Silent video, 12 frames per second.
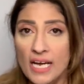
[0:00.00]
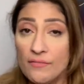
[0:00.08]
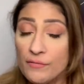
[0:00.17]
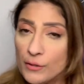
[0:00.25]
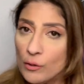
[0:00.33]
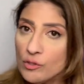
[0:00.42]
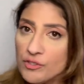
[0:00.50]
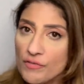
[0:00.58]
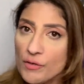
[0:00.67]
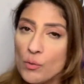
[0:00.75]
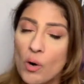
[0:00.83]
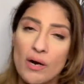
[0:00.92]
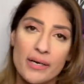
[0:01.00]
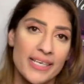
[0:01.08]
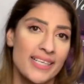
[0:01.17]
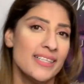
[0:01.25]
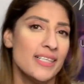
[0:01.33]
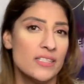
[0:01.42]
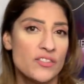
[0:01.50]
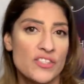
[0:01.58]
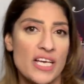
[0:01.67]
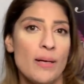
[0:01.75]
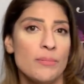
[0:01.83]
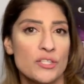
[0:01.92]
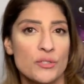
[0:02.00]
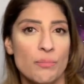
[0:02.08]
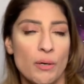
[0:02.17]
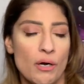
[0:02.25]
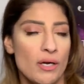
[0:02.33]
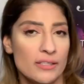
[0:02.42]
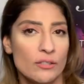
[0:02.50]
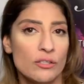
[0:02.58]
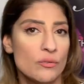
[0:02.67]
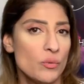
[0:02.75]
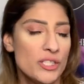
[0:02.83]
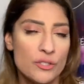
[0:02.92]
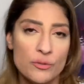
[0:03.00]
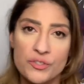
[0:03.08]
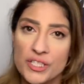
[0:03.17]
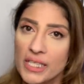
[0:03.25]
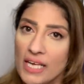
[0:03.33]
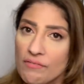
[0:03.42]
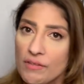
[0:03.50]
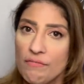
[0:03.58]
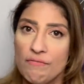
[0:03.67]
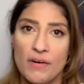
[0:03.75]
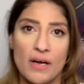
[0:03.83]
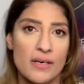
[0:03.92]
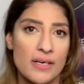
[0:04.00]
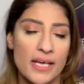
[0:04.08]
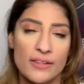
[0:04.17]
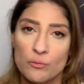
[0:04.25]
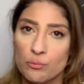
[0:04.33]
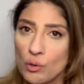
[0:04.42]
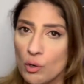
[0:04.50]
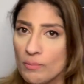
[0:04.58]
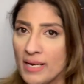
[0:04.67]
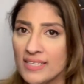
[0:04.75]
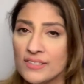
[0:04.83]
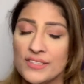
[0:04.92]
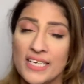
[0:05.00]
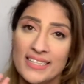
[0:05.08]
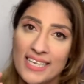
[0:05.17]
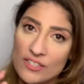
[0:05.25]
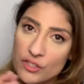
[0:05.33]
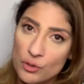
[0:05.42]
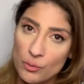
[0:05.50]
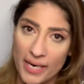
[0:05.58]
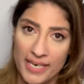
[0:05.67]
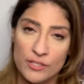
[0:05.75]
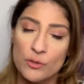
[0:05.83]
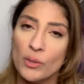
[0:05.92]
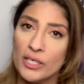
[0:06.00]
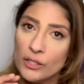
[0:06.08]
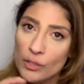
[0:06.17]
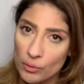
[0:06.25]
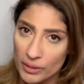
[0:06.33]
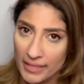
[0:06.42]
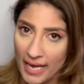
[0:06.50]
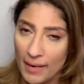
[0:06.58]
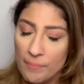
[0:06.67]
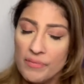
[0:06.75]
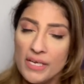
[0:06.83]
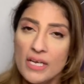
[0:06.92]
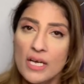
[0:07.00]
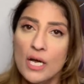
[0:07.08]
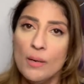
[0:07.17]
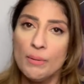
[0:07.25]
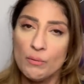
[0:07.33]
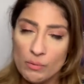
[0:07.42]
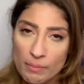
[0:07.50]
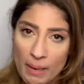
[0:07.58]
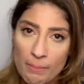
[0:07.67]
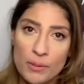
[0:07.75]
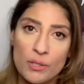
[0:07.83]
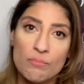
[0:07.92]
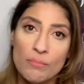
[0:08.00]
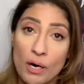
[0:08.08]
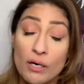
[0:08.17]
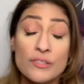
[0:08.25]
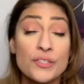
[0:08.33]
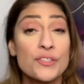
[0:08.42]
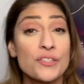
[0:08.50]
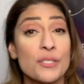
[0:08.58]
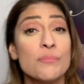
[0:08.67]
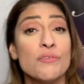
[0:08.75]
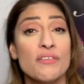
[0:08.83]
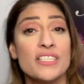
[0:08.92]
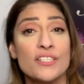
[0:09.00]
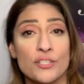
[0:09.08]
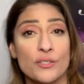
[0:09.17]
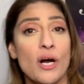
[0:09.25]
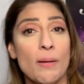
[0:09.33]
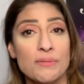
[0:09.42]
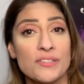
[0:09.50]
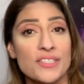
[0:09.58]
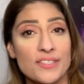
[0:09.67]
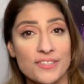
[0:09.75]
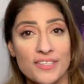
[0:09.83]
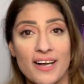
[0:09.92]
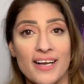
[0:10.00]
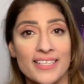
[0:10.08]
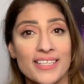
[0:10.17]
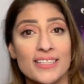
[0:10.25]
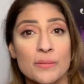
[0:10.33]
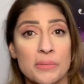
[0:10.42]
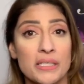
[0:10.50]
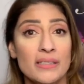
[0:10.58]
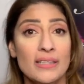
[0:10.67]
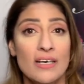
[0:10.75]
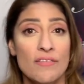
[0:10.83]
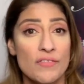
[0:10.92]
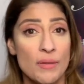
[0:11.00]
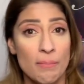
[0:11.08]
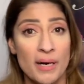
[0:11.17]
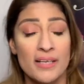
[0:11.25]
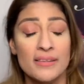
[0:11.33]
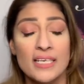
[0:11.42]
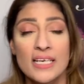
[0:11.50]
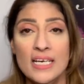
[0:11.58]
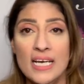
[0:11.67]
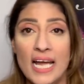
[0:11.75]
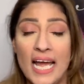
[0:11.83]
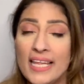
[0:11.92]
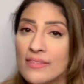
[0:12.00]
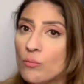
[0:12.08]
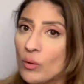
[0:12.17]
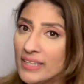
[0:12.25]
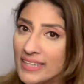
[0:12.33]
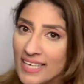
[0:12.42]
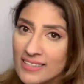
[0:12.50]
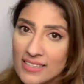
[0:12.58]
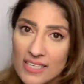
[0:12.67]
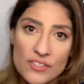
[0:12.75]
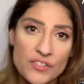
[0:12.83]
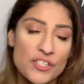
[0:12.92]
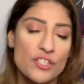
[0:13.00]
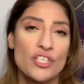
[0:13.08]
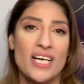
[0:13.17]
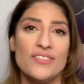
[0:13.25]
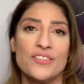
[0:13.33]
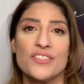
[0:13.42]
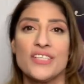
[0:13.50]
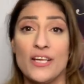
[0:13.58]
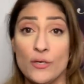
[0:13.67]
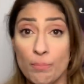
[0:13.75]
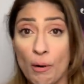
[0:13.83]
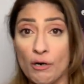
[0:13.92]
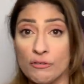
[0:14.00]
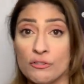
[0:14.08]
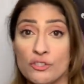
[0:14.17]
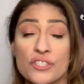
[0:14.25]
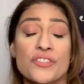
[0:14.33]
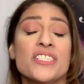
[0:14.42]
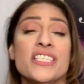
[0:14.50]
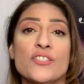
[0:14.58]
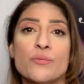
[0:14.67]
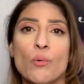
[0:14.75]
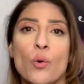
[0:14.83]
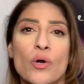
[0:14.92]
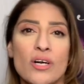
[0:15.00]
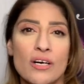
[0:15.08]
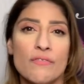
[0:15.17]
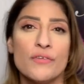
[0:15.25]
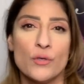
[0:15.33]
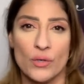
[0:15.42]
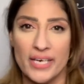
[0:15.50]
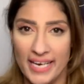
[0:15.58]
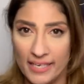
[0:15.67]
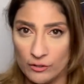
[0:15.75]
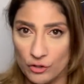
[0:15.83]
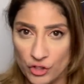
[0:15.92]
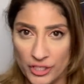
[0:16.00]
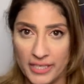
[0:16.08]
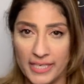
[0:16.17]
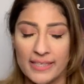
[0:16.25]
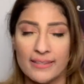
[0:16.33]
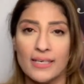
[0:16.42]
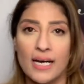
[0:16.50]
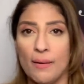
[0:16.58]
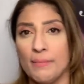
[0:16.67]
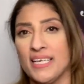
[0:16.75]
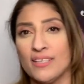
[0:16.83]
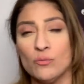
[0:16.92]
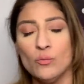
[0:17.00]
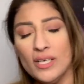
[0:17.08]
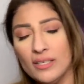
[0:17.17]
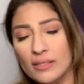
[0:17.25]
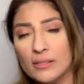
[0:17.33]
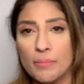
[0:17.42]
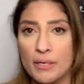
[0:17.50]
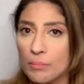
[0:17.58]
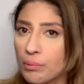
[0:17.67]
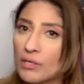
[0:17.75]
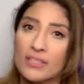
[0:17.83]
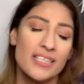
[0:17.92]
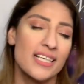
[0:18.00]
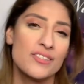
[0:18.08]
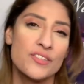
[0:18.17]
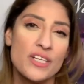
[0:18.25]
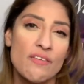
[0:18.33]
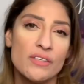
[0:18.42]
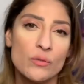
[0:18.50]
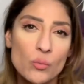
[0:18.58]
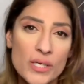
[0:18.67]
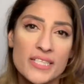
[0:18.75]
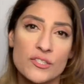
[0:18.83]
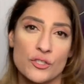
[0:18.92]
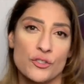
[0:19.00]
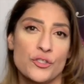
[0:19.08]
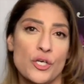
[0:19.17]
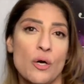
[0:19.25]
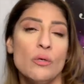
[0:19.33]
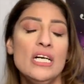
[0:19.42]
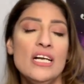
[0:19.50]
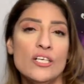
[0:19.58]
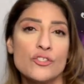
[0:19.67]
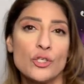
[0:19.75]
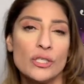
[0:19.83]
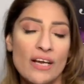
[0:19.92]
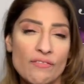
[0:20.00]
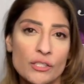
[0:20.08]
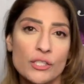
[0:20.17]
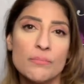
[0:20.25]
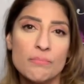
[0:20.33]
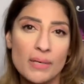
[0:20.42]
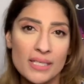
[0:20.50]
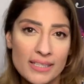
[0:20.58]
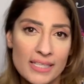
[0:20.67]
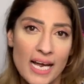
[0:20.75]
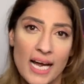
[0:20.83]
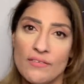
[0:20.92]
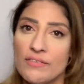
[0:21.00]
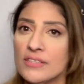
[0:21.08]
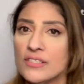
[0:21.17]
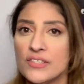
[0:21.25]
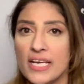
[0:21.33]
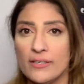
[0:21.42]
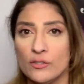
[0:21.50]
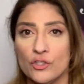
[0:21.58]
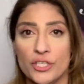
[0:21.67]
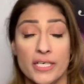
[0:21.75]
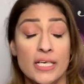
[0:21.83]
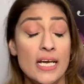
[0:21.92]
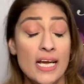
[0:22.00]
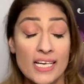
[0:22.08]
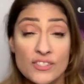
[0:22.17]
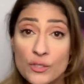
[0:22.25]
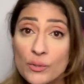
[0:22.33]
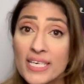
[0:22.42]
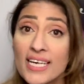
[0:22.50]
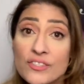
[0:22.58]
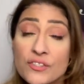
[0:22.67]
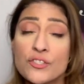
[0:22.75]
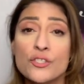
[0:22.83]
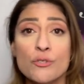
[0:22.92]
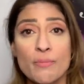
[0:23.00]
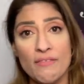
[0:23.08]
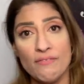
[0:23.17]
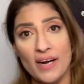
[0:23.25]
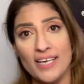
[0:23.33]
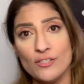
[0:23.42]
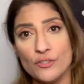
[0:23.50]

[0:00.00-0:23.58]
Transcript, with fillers: And for those of you who are in an established bond, look, we do still have the fun and the romance, and that's great. You want to go to that. But remember, Mars is going to move into your opposite sign in the middle of the month. And what that does suggest is that your partner just needs more of your energy in the coming, well, the better part of the next seven weeks or so. So you'll have a good month and a half of this energy. And so, yes, you may find